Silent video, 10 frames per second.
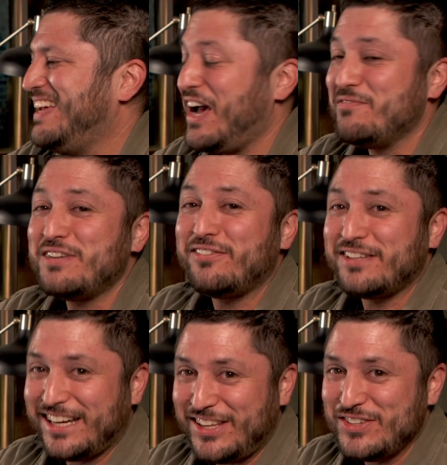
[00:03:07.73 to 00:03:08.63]
I'm
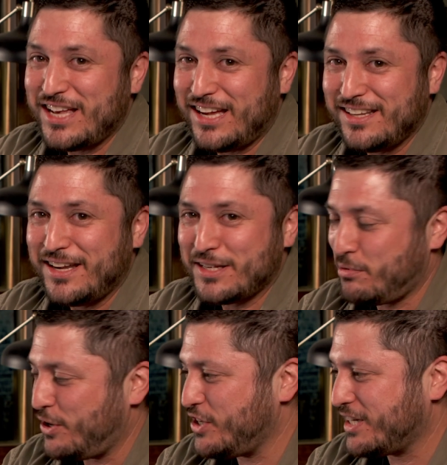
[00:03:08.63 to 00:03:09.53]
definitely gonna use that in the next
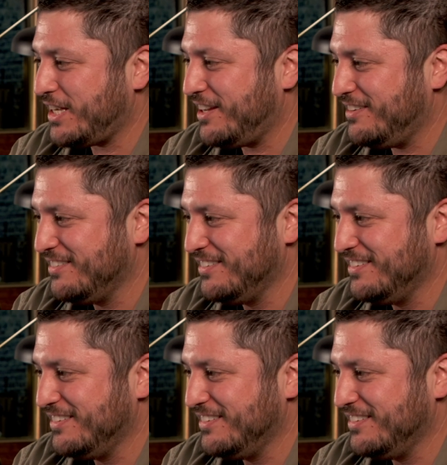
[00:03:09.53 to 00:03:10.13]
project I do.